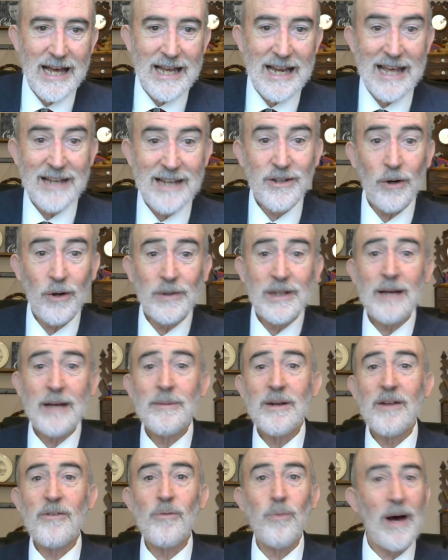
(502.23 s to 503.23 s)
And told him
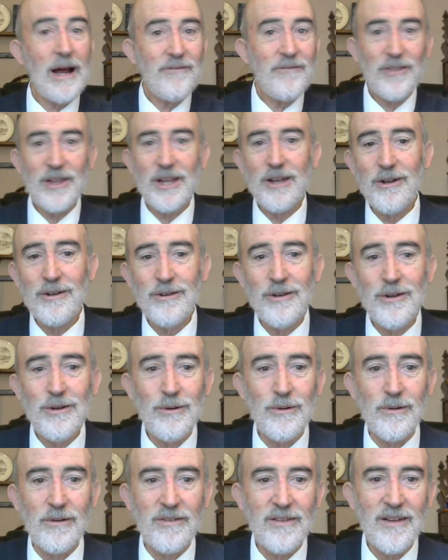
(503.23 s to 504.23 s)
and his wife the good
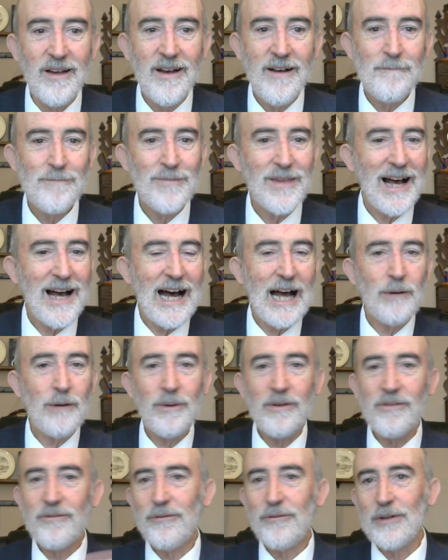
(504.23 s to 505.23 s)
news. I
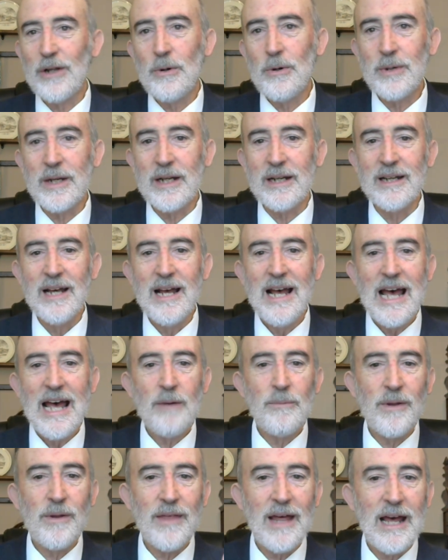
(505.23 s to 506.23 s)
was floating.
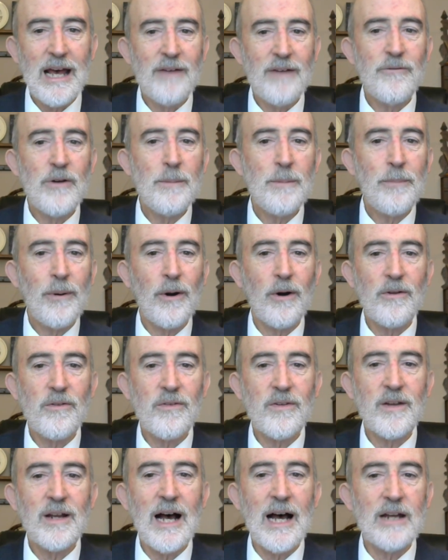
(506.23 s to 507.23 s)
And with every
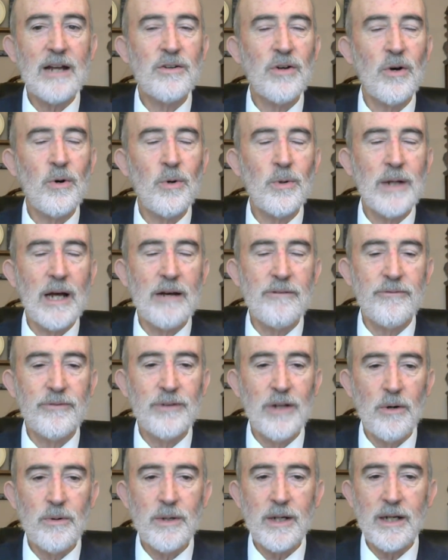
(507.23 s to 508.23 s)
person I told, I
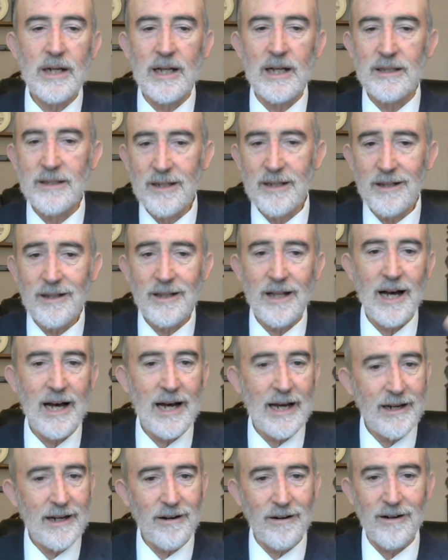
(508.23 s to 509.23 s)
floated a little
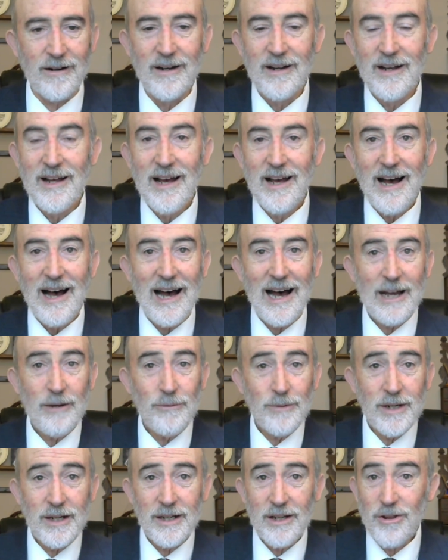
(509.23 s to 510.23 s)
higher. I
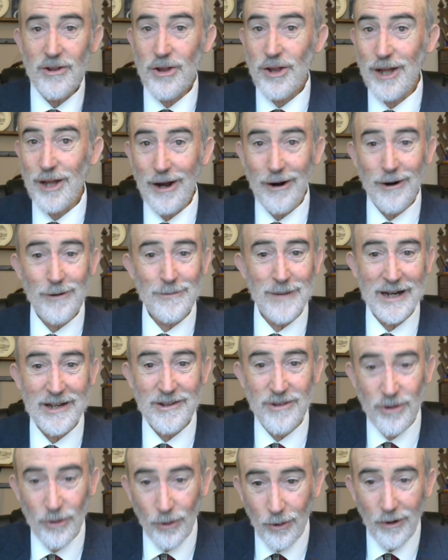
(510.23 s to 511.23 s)
wanted to share my
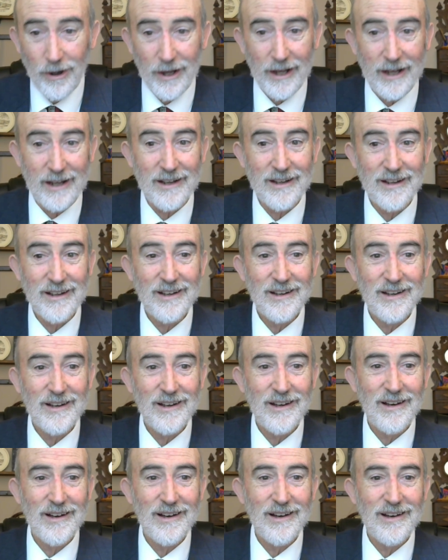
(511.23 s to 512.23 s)
joy.
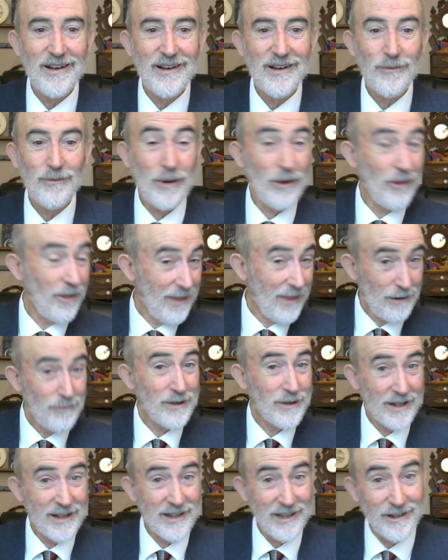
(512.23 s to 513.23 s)
Whether they
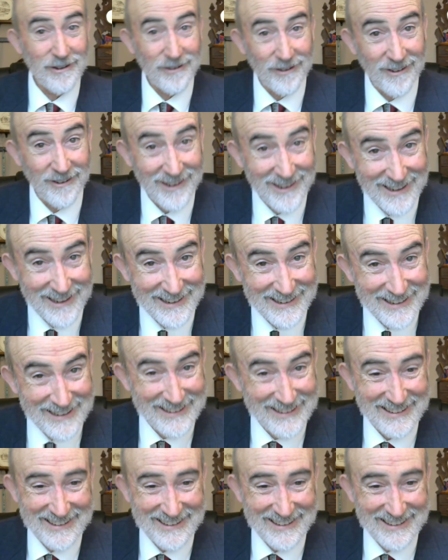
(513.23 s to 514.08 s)
wanted to hear it or not.